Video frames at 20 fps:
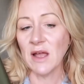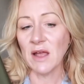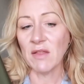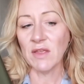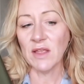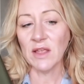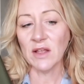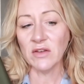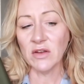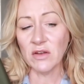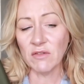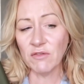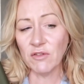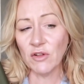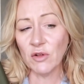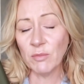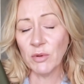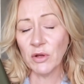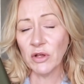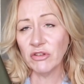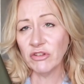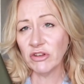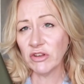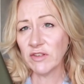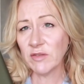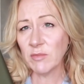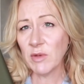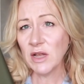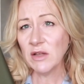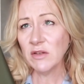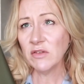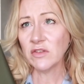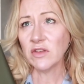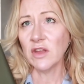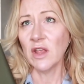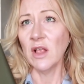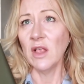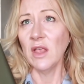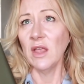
I think I did a full butt adjustment,